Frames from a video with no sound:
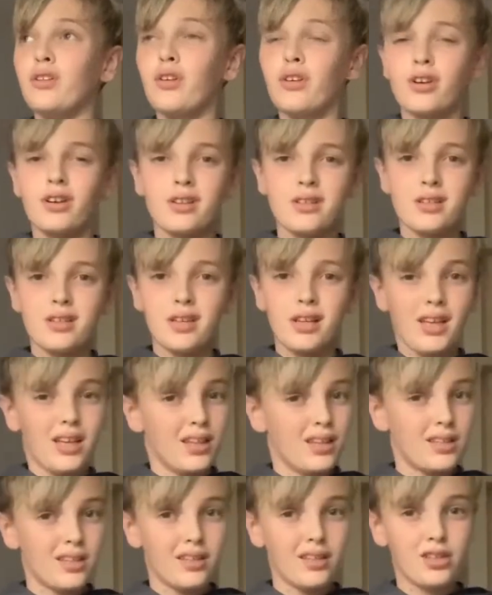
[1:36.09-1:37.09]
because it,
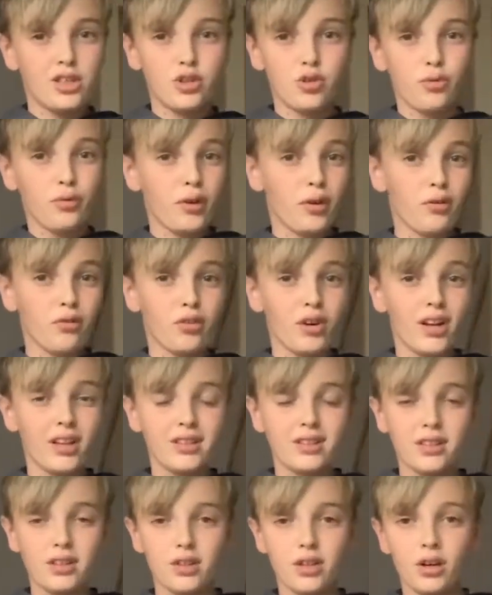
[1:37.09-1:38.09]
it just felt right,
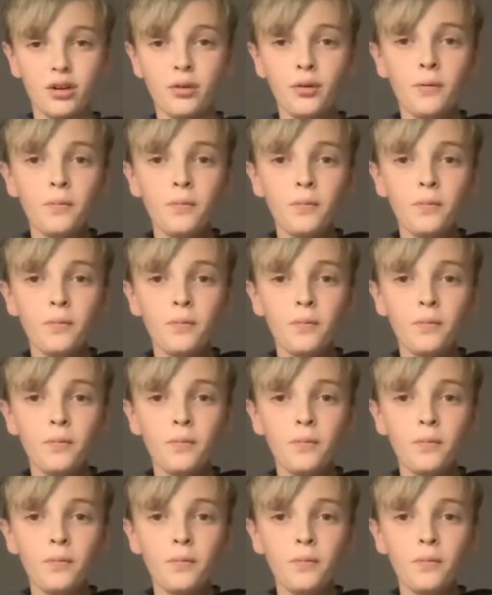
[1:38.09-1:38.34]
you know.